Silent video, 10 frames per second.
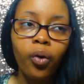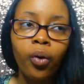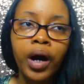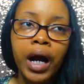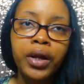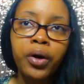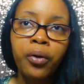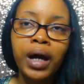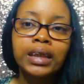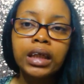or I
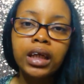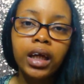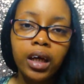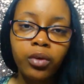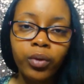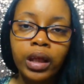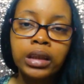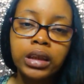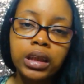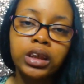know as a kid when
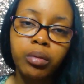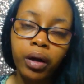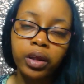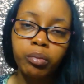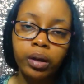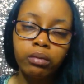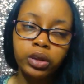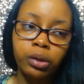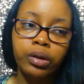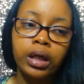they teach about the book of
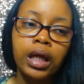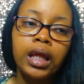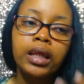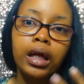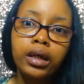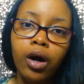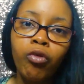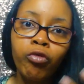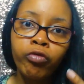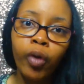Jonah, they
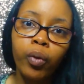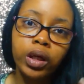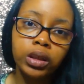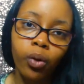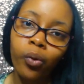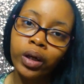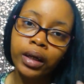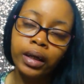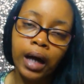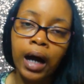don't focus on
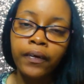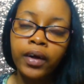God.